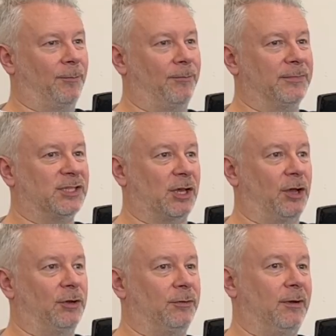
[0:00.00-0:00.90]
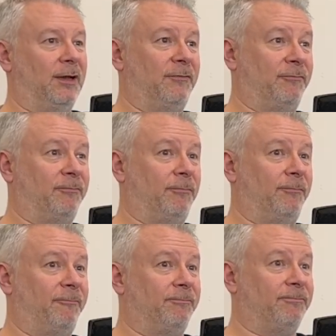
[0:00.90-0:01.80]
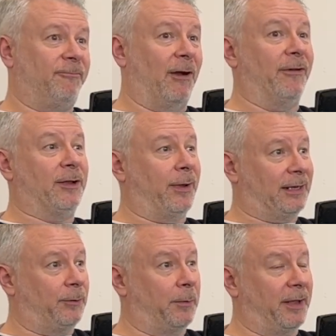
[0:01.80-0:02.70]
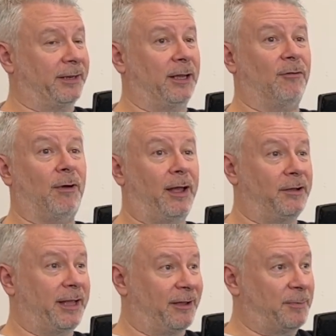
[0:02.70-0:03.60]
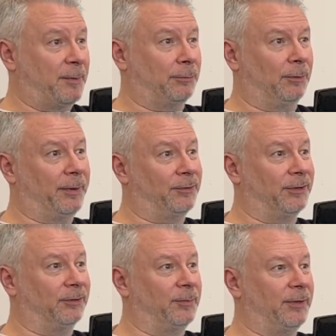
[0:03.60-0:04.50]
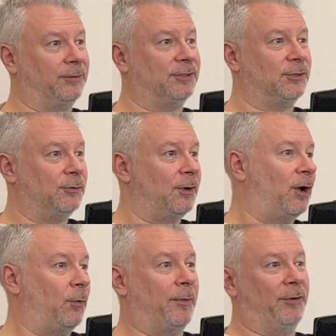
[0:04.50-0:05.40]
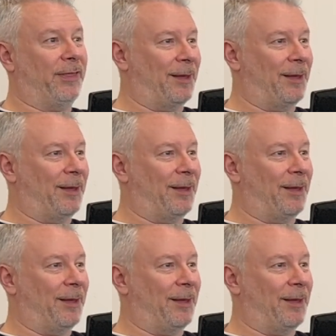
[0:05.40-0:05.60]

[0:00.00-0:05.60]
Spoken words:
So very quickly we'll be able to go, right, okay, if people are building on the builder tool, we put their